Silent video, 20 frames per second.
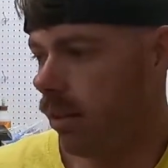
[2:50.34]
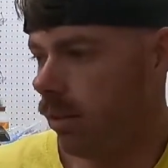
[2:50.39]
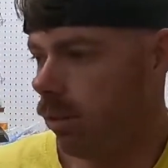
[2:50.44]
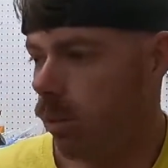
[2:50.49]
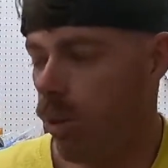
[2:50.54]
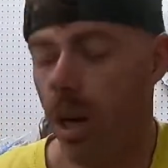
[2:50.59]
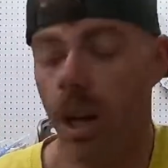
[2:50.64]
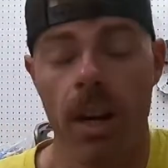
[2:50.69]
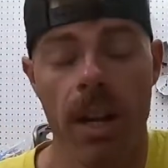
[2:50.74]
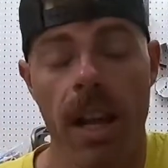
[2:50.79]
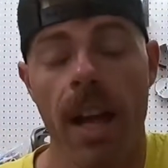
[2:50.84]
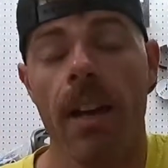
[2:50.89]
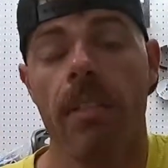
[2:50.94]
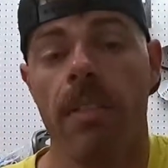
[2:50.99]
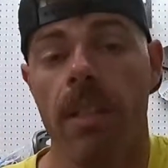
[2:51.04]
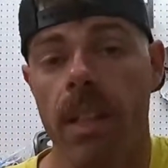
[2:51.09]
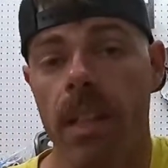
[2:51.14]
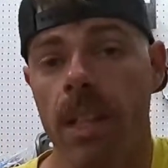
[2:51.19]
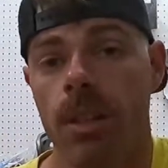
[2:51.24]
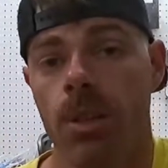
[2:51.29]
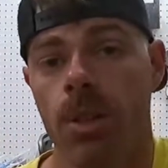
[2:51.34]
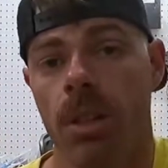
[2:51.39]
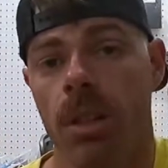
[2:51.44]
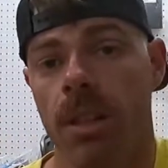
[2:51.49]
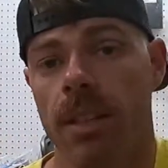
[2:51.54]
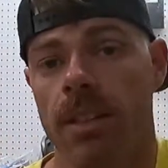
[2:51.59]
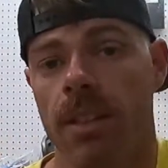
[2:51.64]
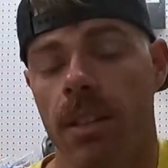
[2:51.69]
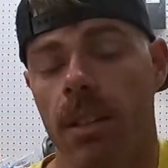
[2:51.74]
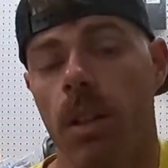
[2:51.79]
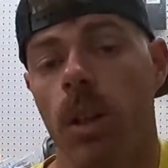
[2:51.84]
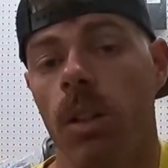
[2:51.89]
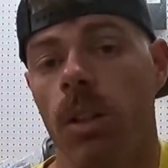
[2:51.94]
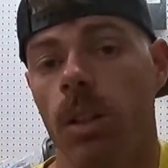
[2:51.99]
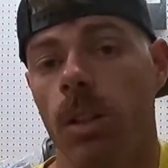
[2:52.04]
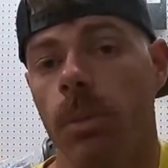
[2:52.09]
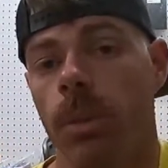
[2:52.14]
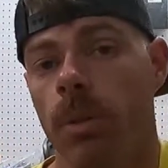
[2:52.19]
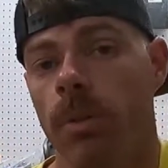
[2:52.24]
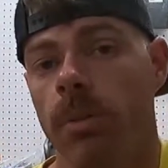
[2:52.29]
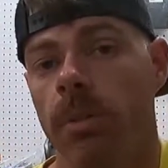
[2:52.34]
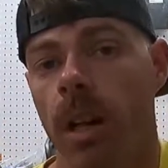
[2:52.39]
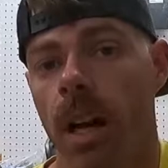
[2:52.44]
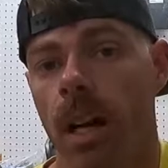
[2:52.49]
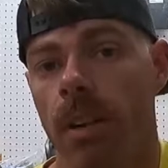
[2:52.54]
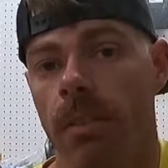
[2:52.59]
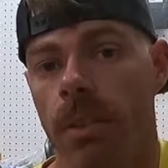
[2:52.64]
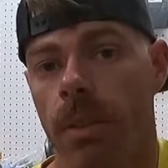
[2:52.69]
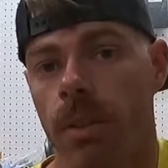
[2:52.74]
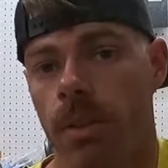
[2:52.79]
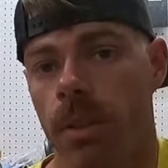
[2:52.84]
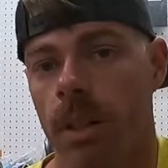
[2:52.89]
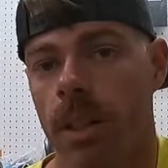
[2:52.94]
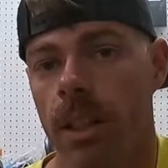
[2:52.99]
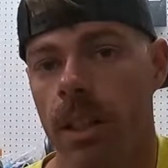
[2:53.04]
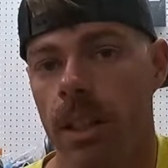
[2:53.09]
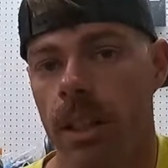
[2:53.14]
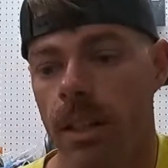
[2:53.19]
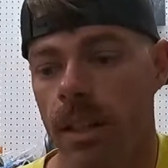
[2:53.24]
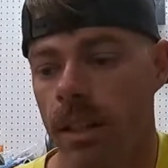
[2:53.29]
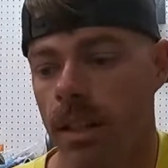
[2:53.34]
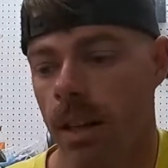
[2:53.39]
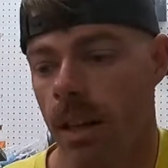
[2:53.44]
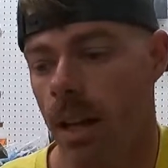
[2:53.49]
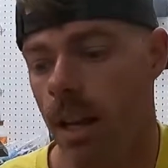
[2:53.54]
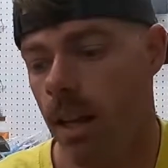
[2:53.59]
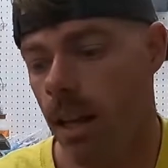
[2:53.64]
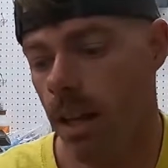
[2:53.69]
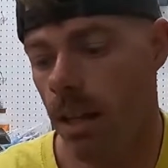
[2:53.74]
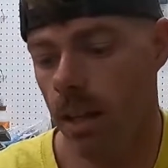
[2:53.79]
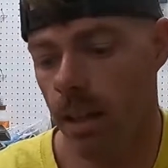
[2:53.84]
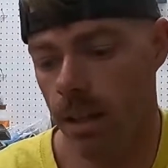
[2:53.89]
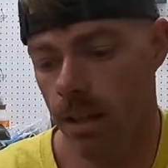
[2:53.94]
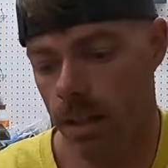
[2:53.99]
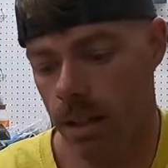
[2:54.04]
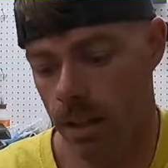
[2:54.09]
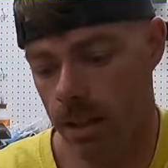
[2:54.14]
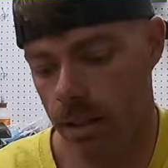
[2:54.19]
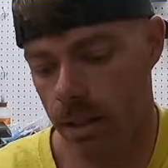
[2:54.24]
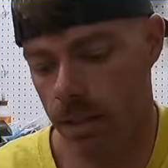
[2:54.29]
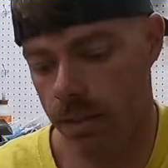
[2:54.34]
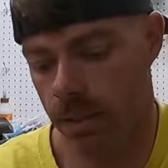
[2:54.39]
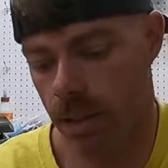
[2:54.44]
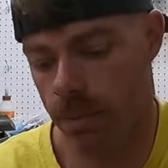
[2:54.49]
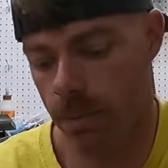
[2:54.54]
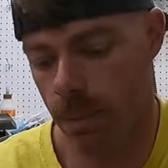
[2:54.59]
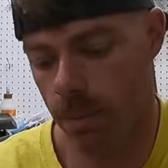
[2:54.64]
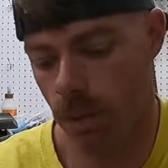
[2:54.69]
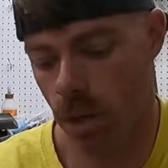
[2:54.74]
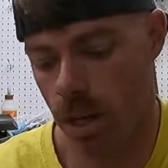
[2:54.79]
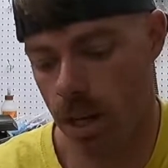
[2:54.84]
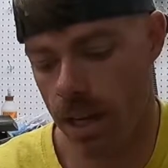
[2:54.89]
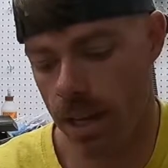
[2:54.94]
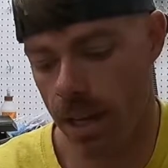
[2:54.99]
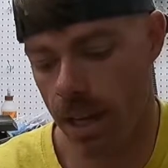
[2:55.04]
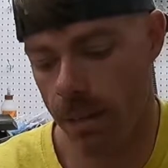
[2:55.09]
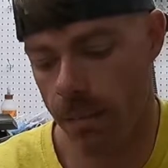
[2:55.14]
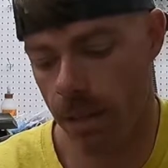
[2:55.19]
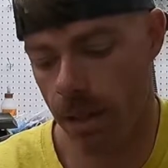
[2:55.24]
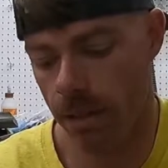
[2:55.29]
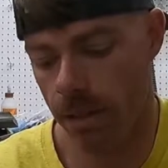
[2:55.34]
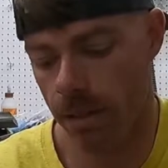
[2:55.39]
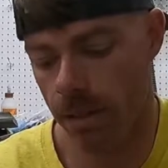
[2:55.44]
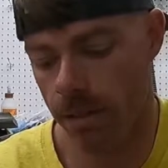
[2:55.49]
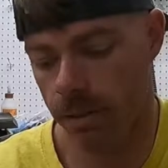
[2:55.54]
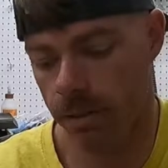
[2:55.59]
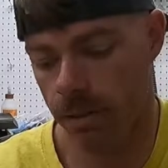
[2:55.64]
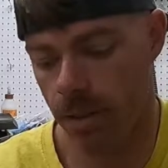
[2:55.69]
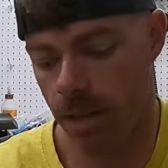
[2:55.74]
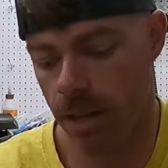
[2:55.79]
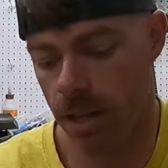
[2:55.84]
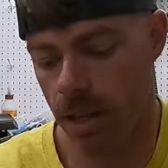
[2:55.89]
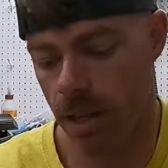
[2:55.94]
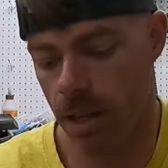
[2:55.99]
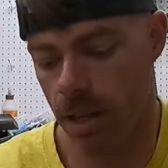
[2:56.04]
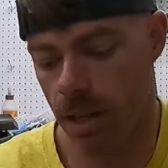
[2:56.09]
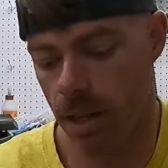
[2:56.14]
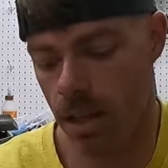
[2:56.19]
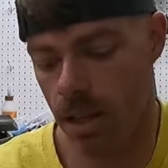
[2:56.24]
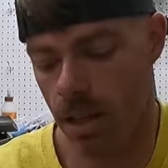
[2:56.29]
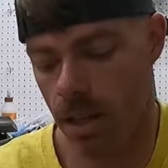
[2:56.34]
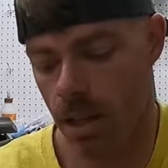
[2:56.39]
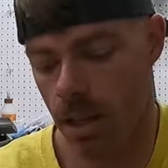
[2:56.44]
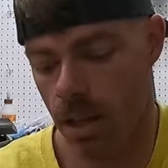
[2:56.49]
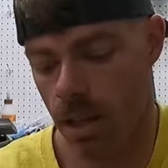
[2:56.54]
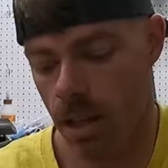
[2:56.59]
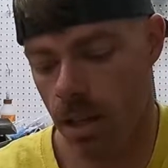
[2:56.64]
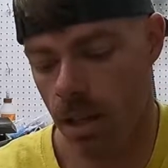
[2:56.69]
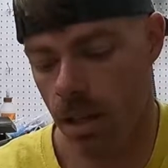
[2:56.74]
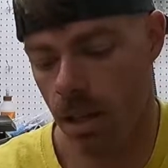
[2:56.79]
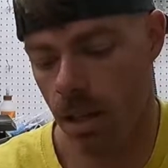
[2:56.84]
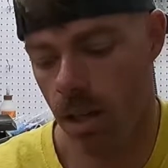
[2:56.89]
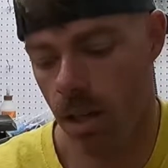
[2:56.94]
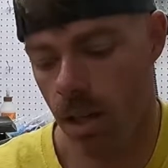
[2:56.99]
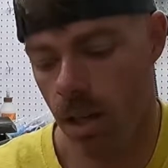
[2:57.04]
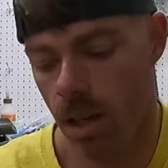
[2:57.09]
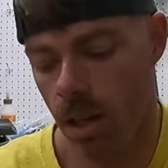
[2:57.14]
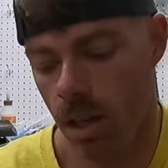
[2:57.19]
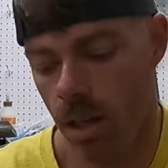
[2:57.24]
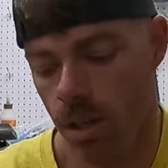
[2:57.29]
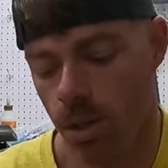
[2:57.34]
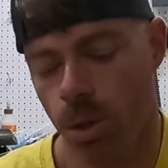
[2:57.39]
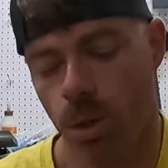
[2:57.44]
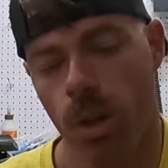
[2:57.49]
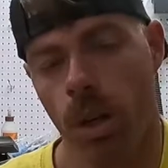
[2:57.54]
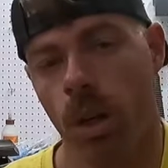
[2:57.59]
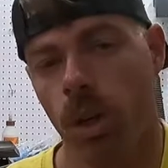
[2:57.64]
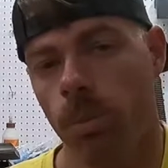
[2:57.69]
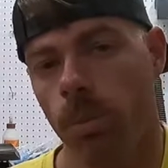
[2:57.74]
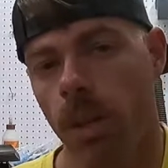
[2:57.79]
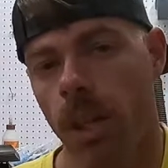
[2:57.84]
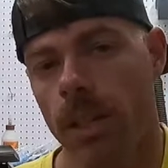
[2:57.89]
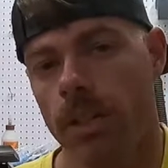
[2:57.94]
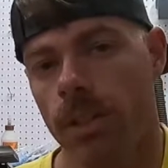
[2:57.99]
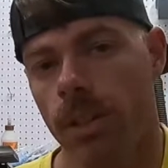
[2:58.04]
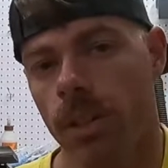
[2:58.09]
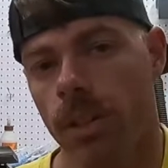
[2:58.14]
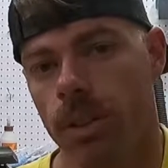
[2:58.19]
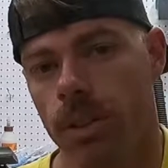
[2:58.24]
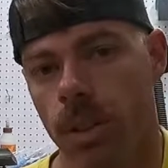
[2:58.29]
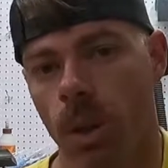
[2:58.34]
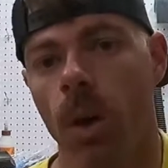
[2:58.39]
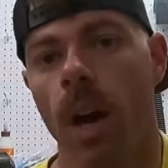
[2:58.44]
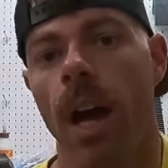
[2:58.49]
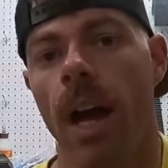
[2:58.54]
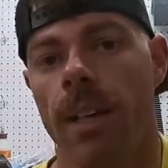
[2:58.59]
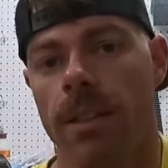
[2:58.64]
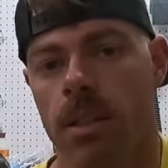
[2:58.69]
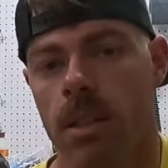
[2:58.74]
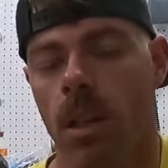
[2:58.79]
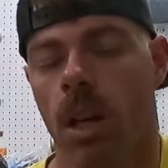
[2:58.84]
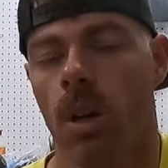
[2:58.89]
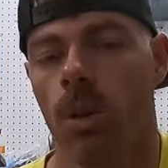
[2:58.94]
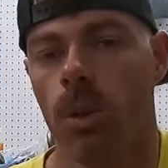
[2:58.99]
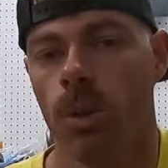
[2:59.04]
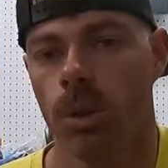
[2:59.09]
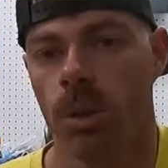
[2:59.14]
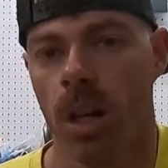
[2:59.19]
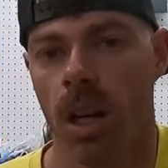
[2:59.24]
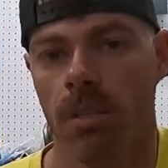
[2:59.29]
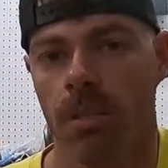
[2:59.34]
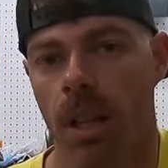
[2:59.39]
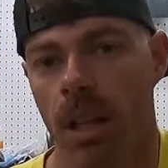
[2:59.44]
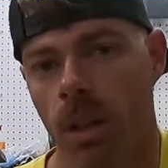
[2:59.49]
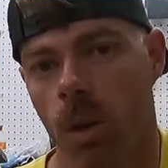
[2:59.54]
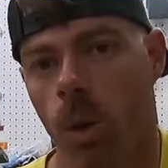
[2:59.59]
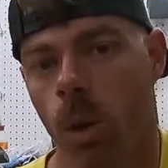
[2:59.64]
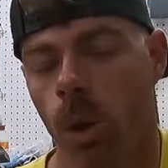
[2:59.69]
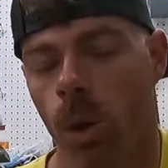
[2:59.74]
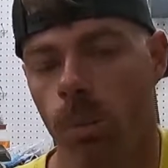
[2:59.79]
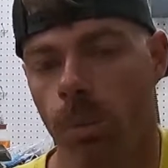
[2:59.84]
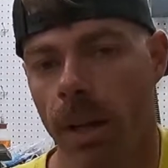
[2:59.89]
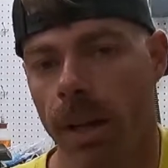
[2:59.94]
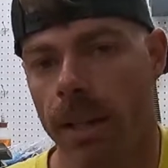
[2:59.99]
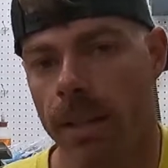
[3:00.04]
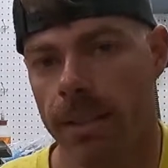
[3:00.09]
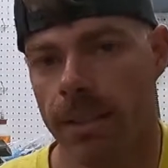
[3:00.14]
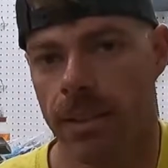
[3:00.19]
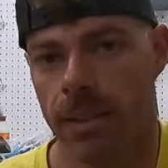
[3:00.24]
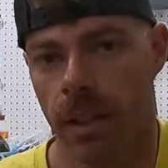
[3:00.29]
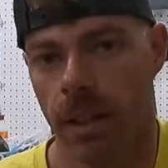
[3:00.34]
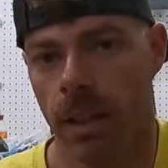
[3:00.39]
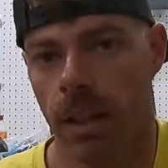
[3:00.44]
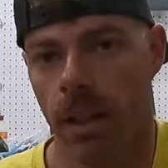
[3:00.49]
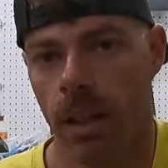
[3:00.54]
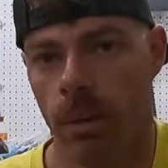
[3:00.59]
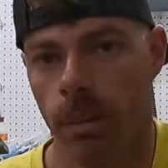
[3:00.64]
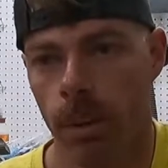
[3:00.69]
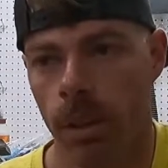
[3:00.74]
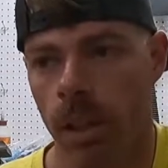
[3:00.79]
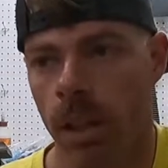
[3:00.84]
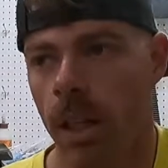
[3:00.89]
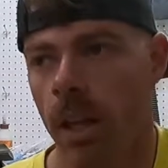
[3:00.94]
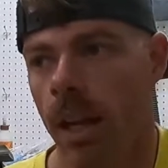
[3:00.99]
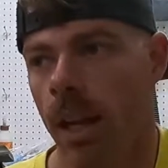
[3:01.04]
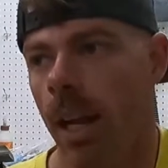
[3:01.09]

We already have the engine. It's an all aluminum 5.3. If I remember right, it came out of the Trailblazer, so it has the all-wheel drive oil pan set up.